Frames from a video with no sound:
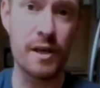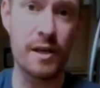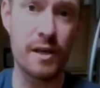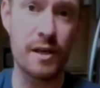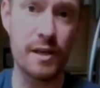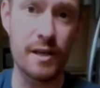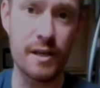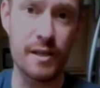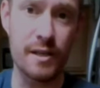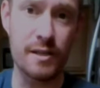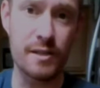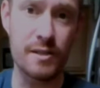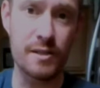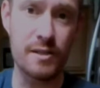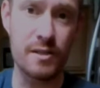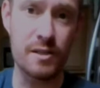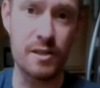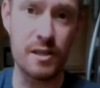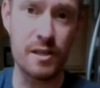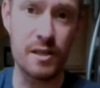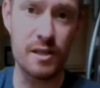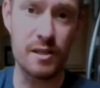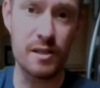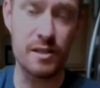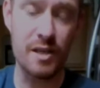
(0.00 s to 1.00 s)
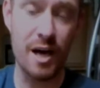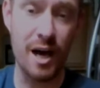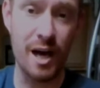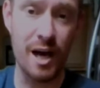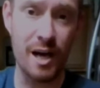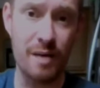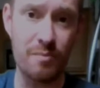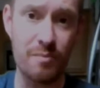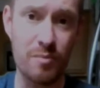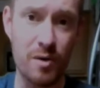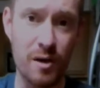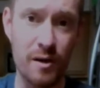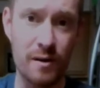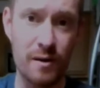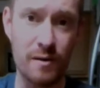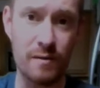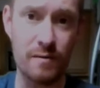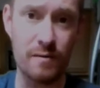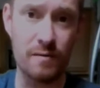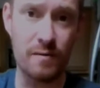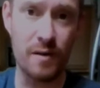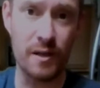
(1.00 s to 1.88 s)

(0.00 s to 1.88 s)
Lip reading: is the type of